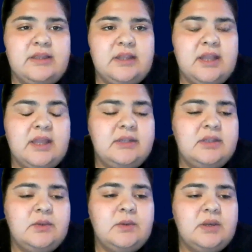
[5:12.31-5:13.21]
the land of the
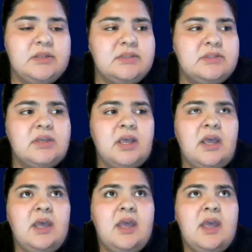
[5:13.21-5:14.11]
Yucats,
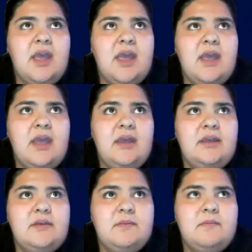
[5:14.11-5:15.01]
and